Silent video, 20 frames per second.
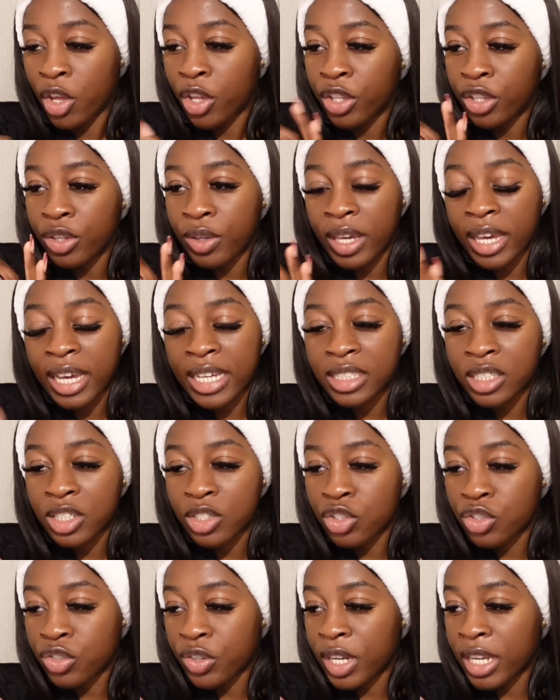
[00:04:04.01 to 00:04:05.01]
You guys are
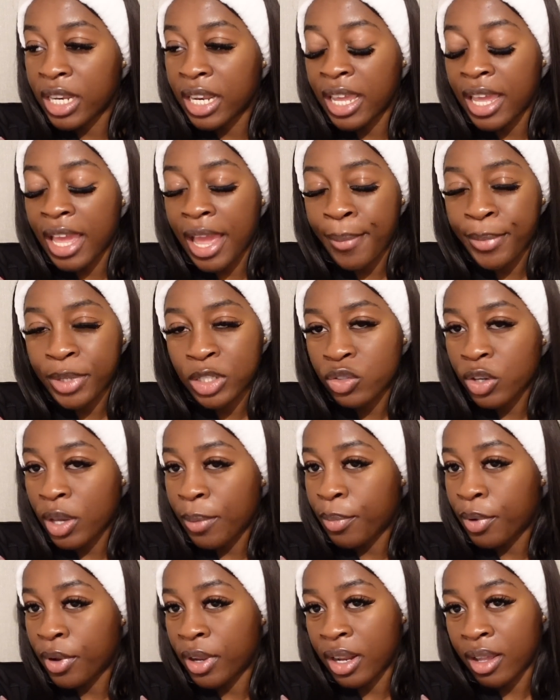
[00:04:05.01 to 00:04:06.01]
enjoying it, I'm enjoying
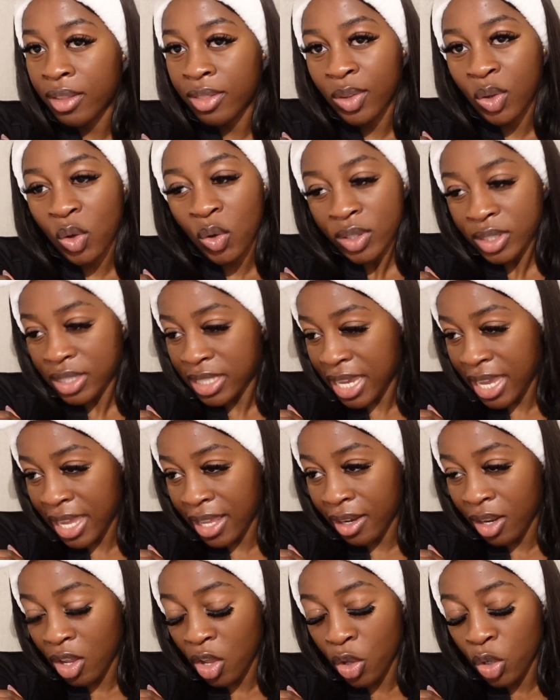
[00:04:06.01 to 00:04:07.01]
putting out the
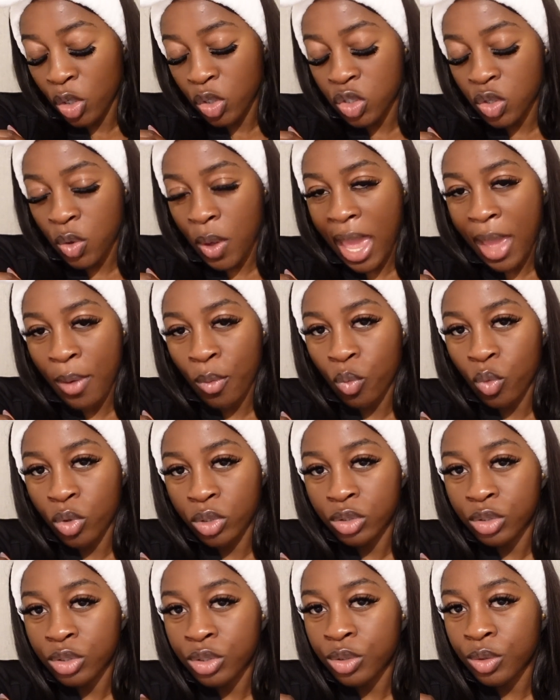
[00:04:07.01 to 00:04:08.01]
content, so I
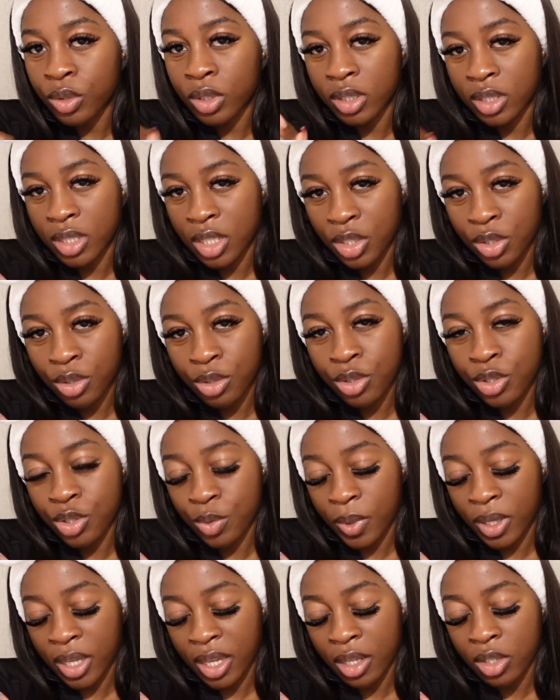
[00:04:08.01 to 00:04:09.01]
want to continue
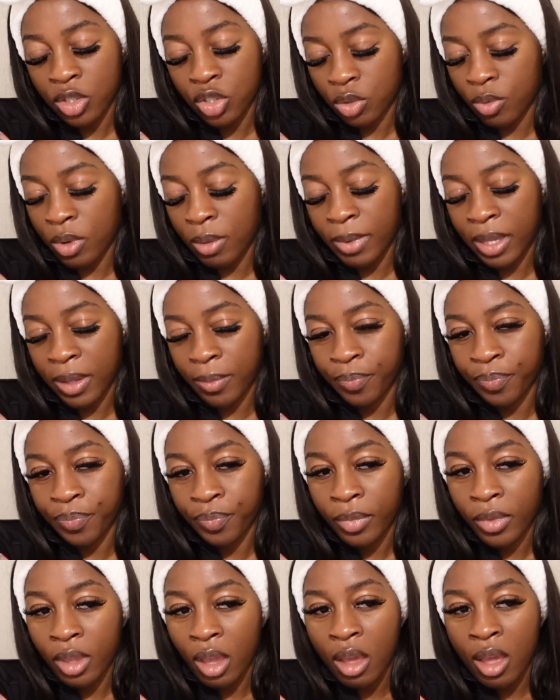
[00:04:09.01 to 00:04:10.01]
doing it. Do you know what I mean?
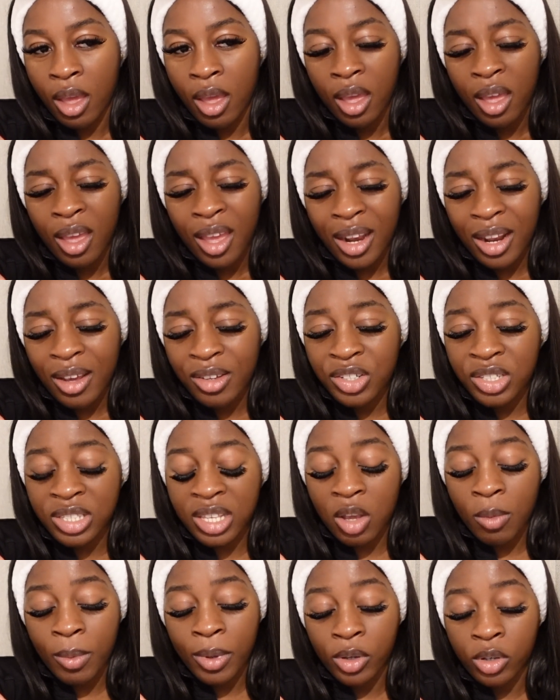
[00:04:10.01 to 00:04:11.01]
And I was just
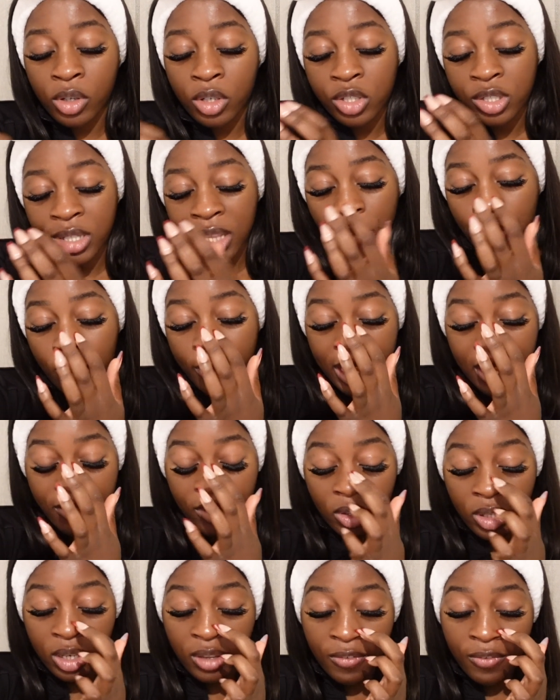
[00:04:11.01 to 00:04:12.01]
like, oh my gosh, like, what am I even
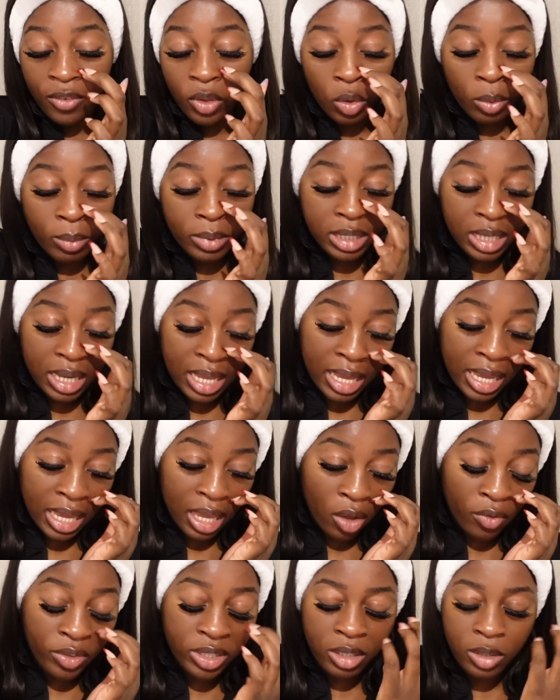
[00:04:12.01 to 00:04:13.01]
gonna film today?
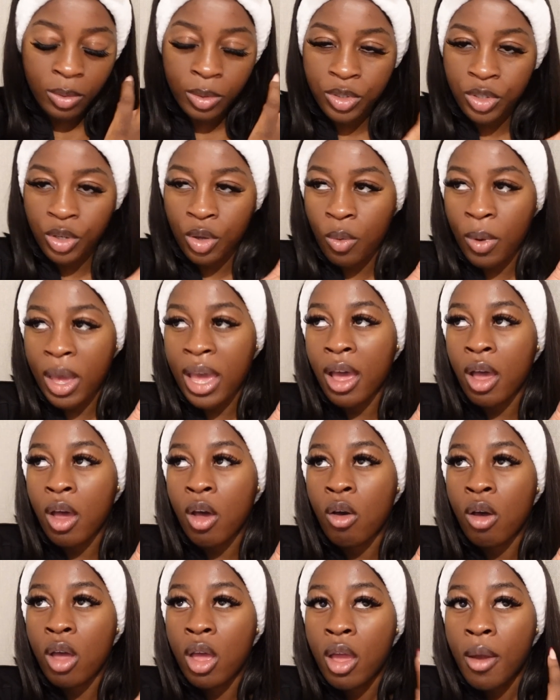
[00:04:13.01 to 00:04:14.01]
Obviously I was supposed to go
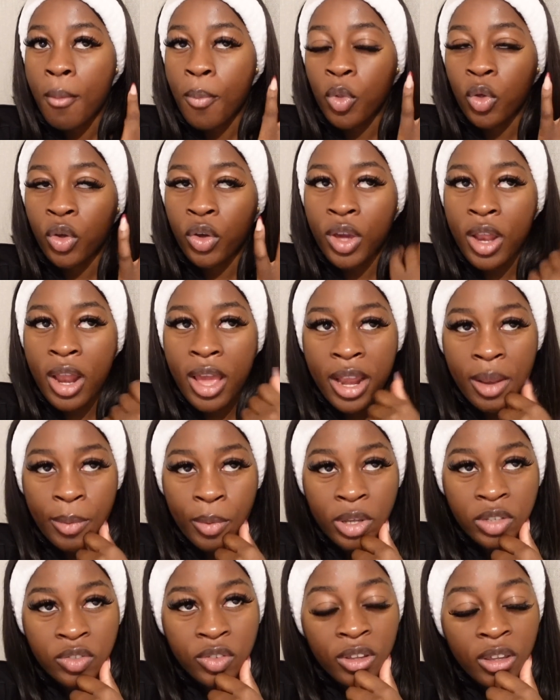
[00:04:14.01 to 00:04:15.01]
out, not going out anymore.
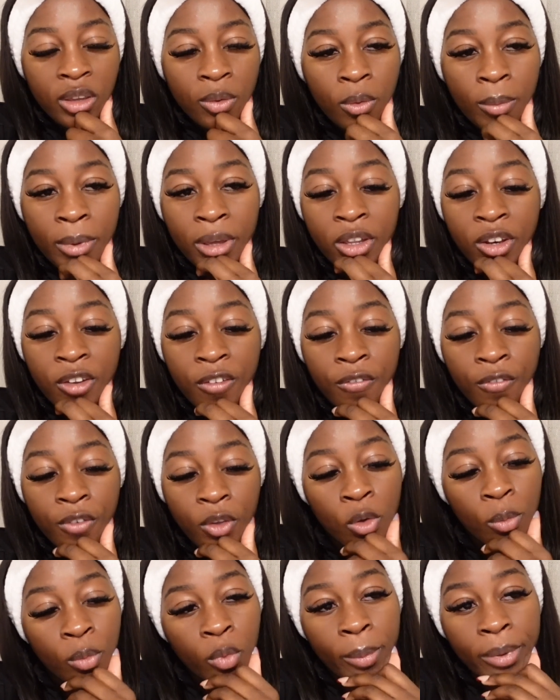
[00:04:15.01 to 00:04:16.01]
I was thinking, what am I gonna
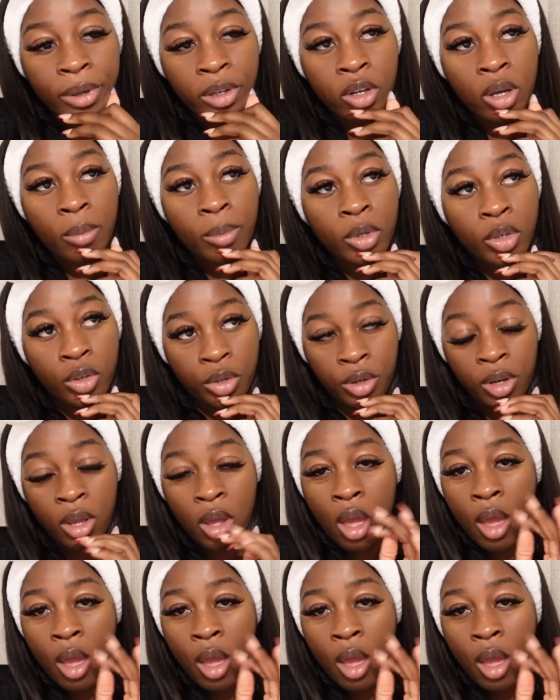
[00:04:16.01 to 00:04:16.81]
film, what am I gonna upload?